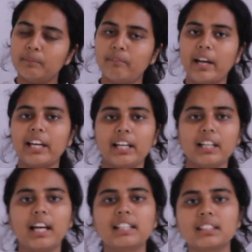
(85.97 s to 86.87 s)
By
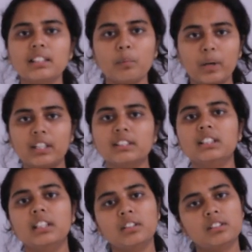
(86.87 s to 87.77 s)
analyzing various
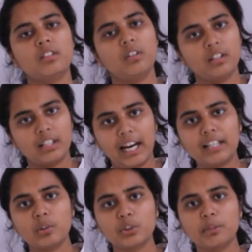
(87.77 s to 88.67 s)
years
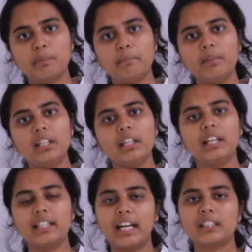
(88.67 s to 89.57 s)
CLAT question paper,
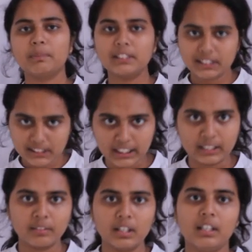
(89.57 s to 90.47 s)
it has been seen
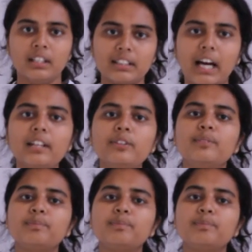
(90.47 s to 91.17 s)
that